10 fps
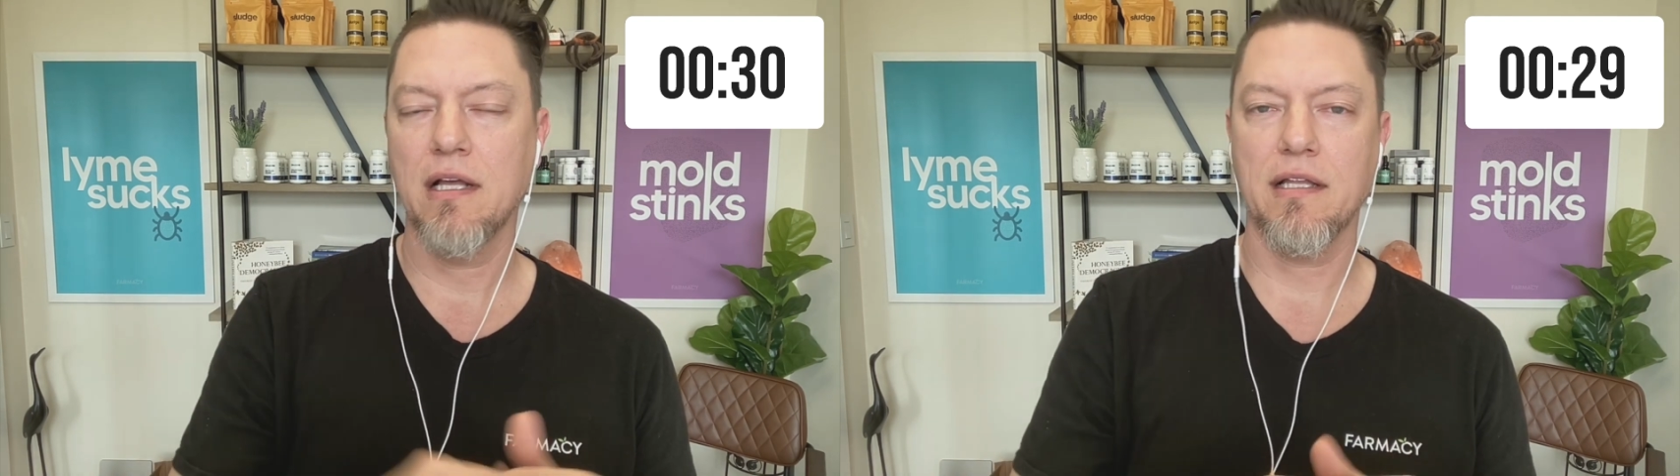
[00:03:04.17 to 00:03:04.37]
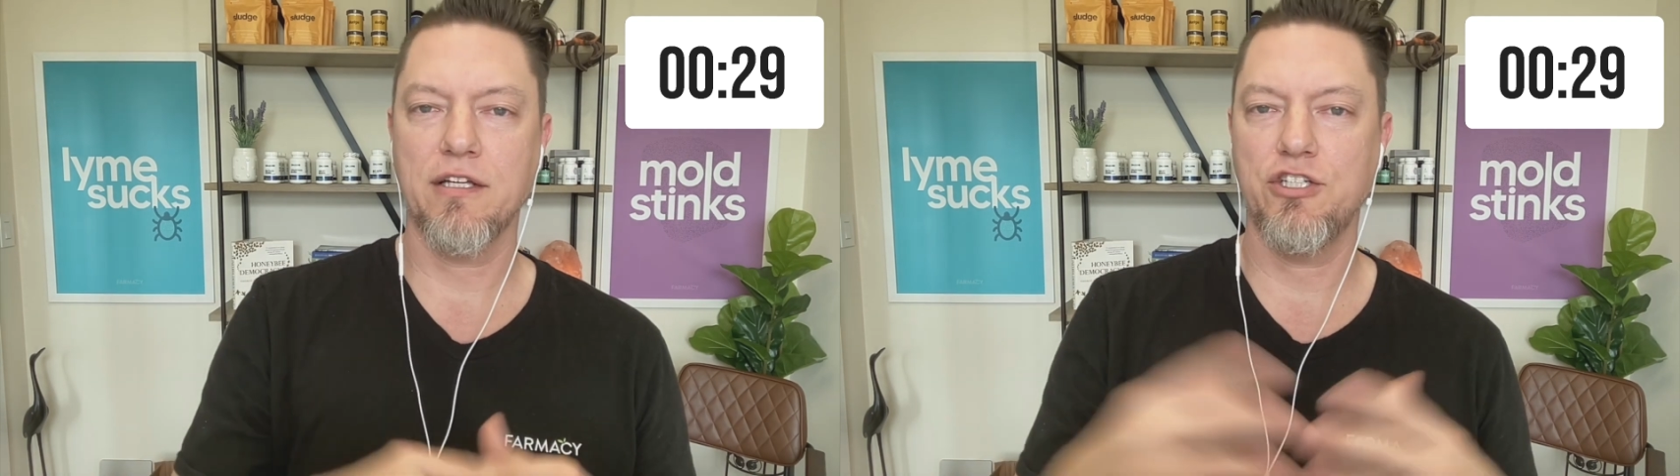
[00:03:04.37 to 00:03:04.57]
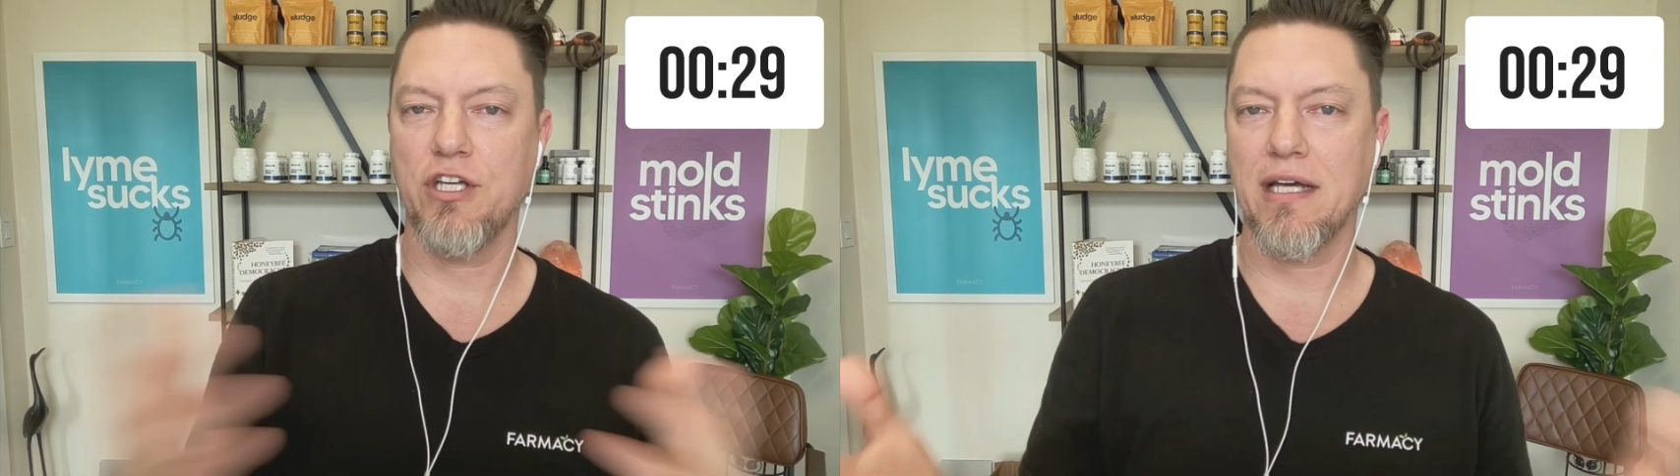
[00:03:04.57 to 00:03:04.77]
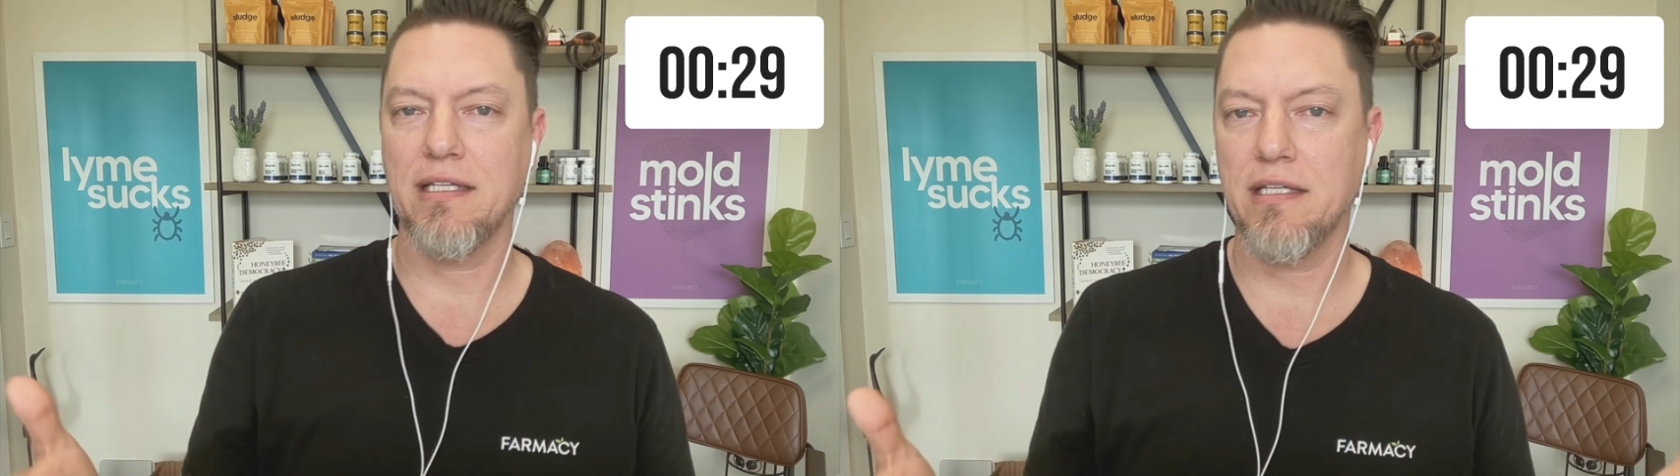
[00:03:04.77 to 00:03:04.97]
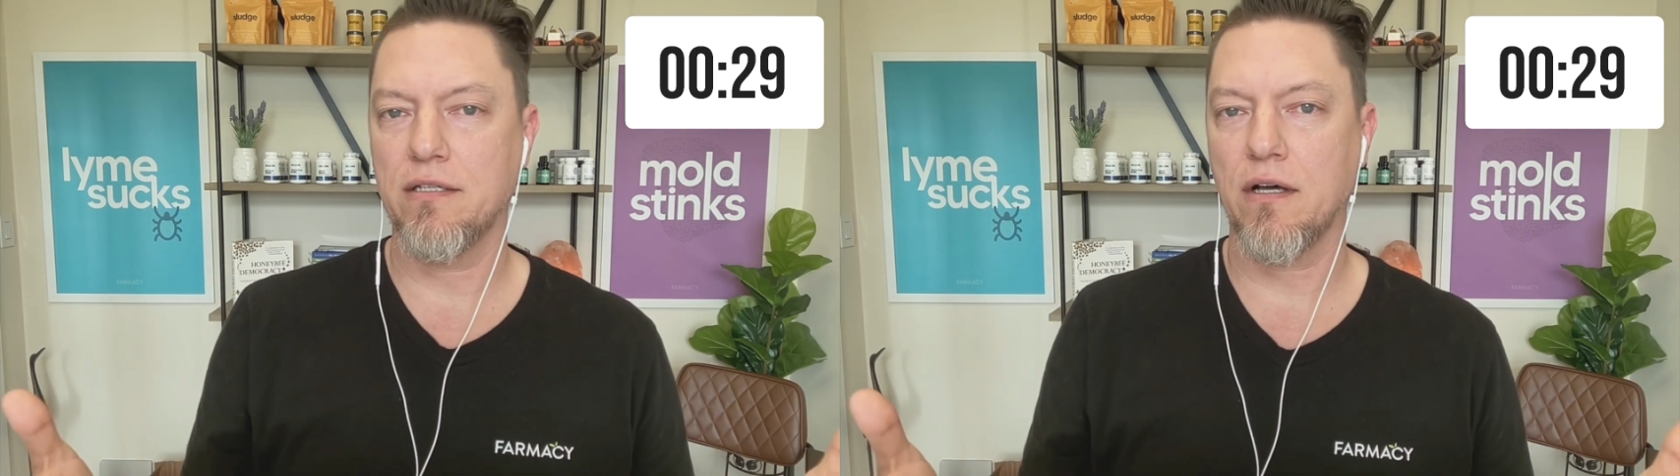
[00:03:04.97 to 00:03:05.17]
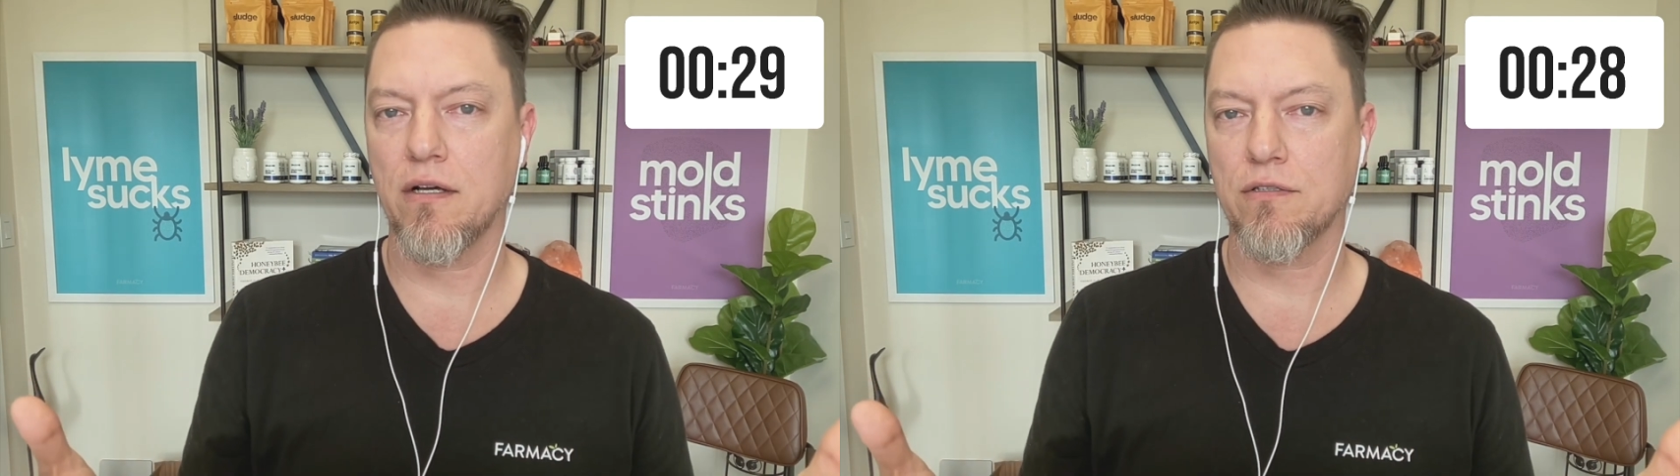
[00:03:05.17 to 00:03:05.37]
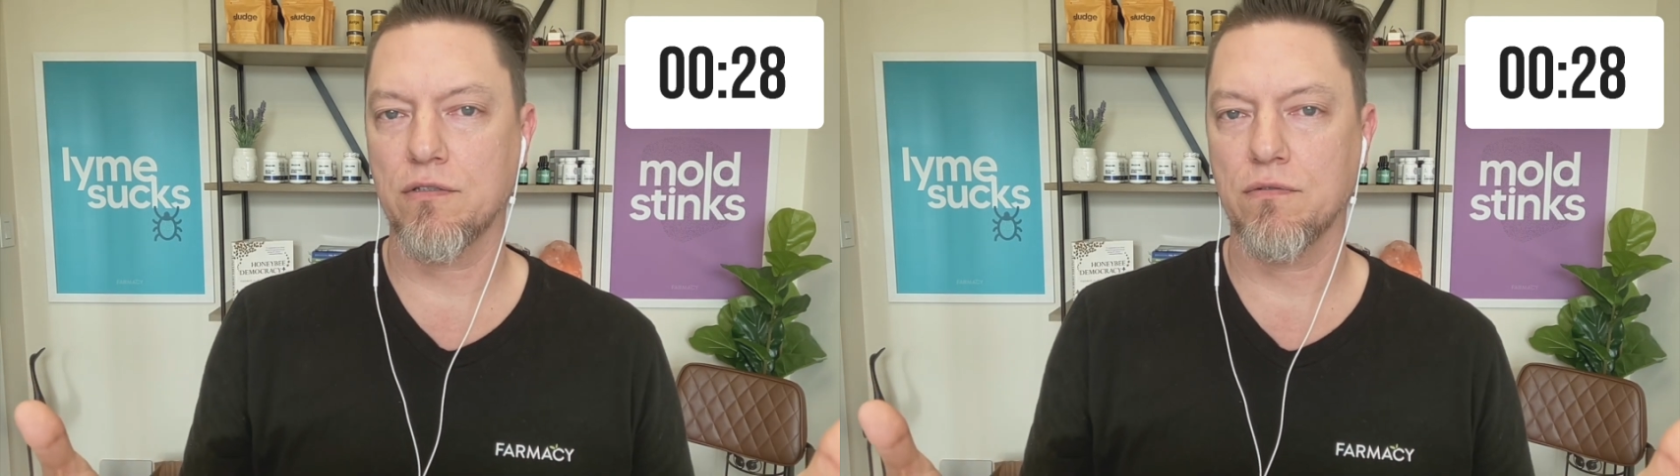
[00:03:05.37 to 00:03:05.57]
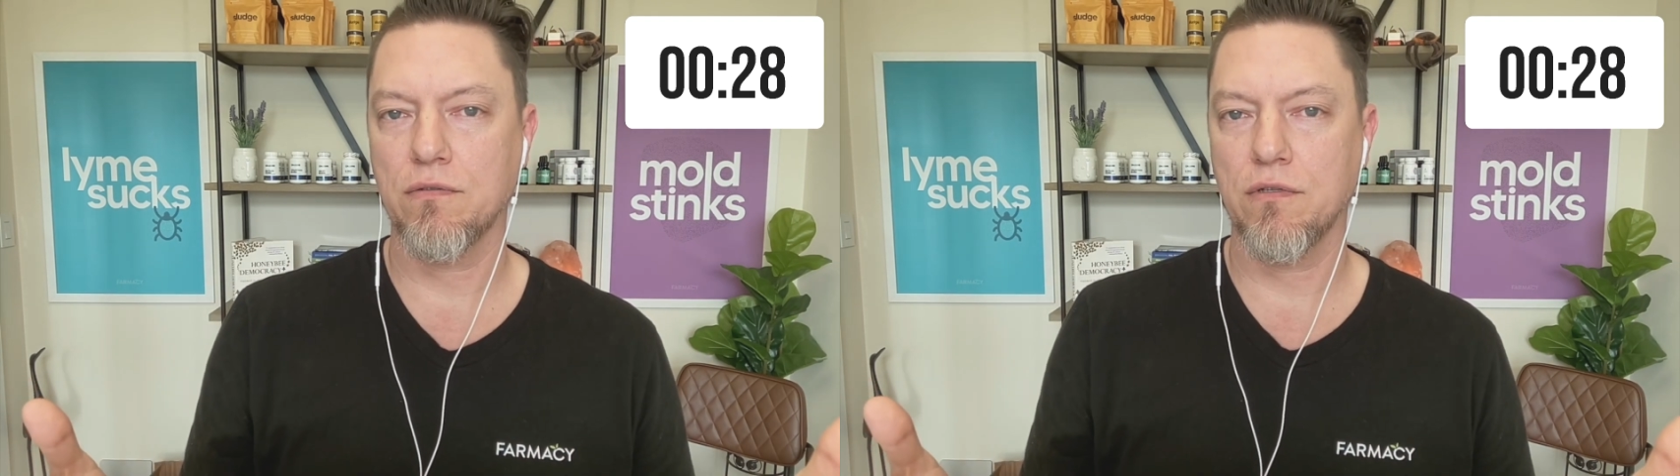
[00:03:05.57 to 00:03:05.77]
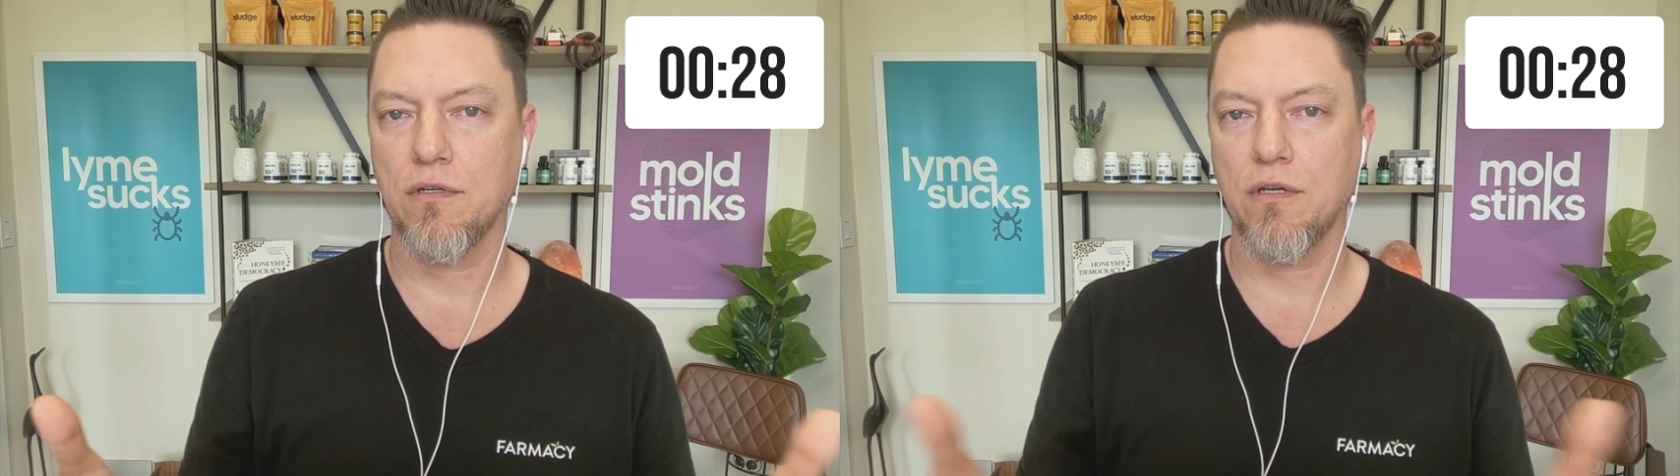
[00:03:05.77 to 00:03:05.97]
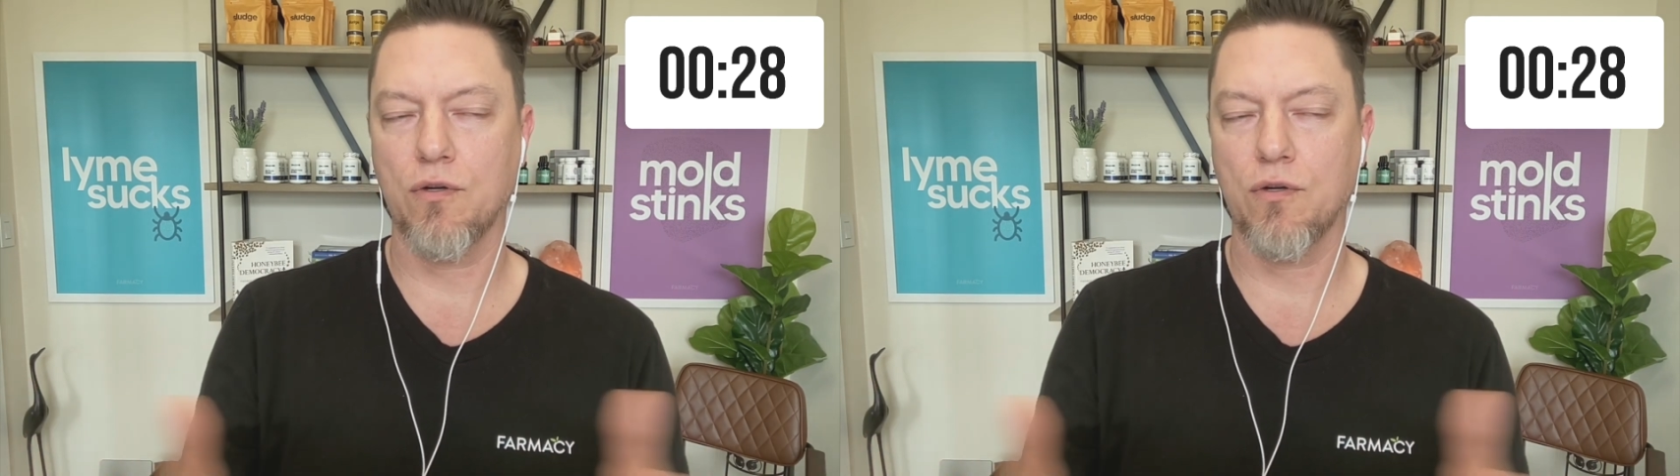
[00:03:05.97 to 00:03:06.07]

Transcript: like GI detox uh,